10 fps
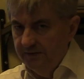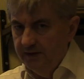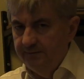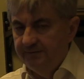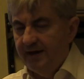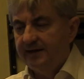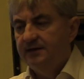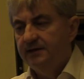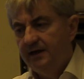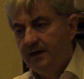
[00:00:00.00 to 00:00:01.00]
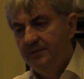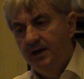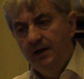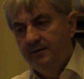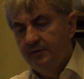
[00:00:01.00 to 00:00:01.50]
infected him.
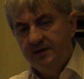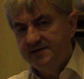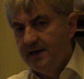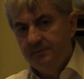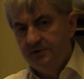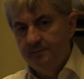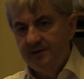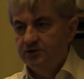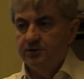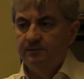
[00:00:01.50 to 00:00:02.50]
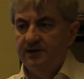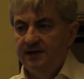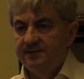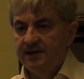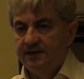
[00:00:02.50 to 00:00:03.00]
For example, the patient
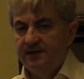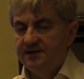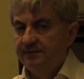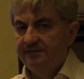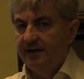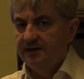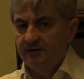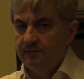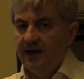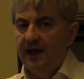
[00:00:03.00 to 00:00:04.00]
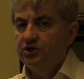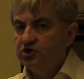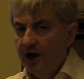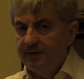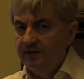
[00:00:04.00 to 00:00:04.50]
believes that he is infected by
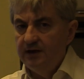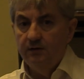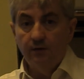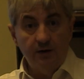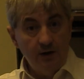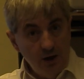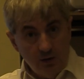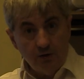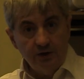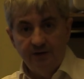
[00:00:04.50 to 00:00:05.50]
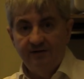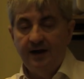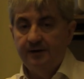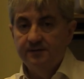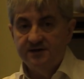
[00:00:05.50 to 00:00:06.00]
HIV or
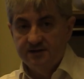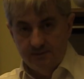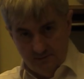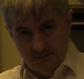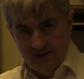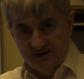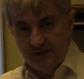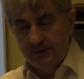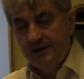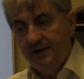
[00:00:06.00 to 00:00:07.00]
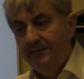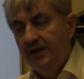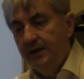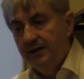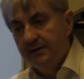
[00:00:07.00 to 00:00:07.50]
coronavirus recently.
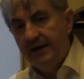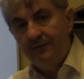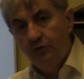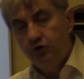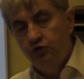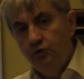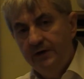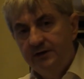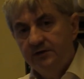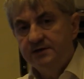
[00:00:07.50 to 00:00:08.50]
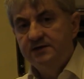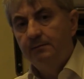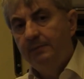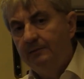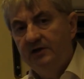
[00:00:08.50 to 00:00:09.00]
There were two
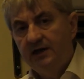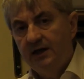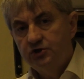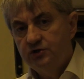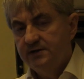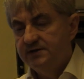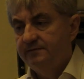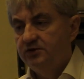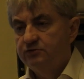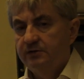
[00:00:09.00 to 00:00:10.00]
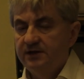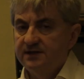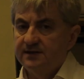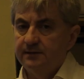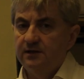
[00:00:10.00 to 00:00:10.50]
interesting publications which were
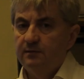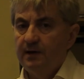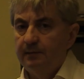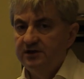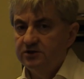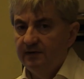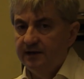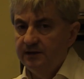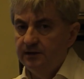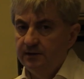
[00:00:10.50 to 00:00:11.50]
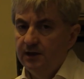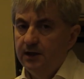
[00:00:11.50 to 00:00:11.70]
recently published, one in the